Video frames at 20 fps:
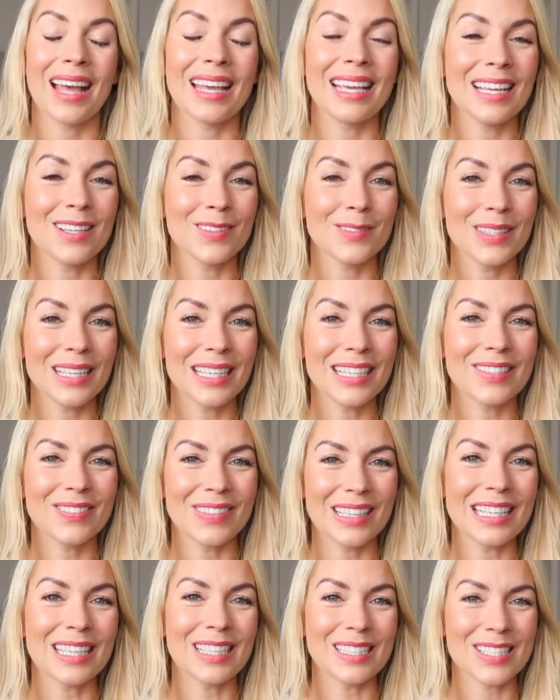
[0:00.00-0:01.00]
he had a really,
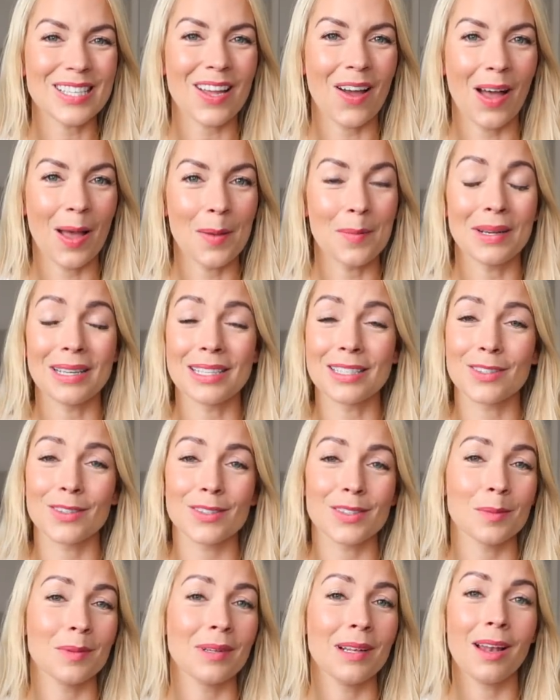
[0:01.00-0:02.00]
really good time and he's
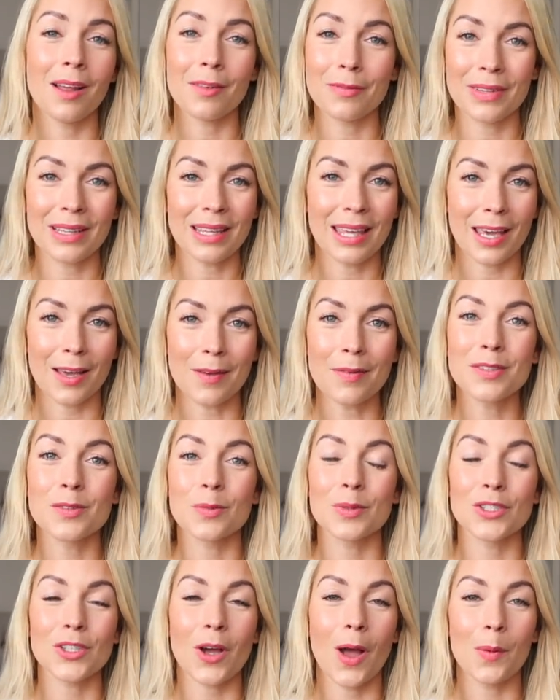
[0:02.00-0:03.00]
got some lovely
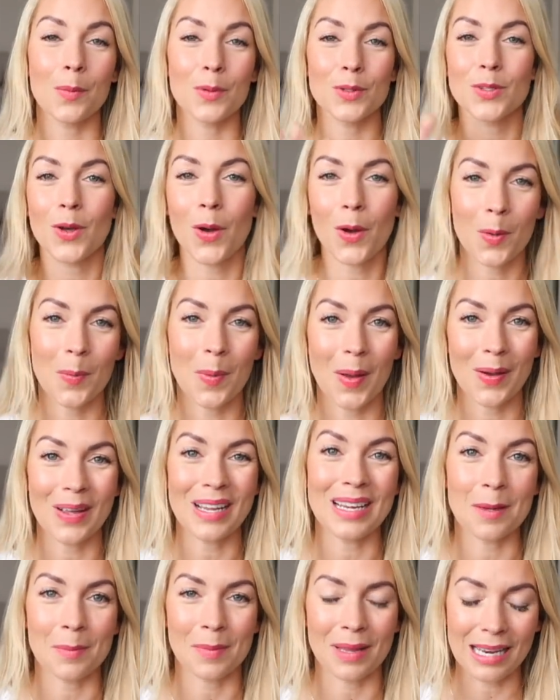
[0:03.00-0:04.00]
gifts, which I will talk
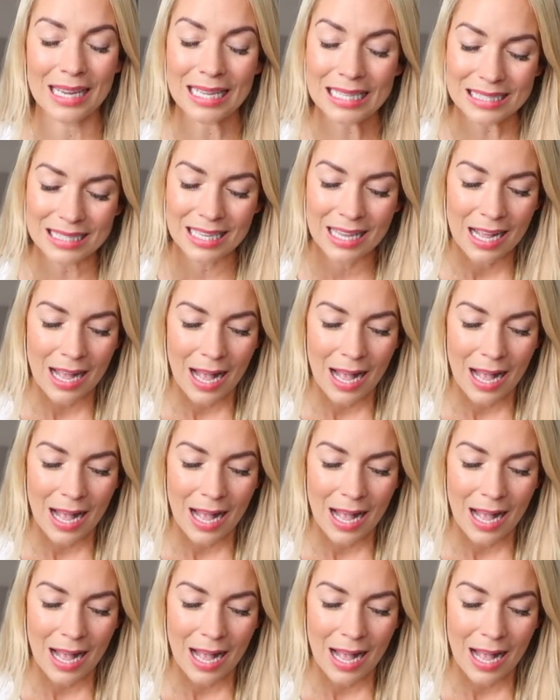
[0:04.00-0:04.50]
about in a minute.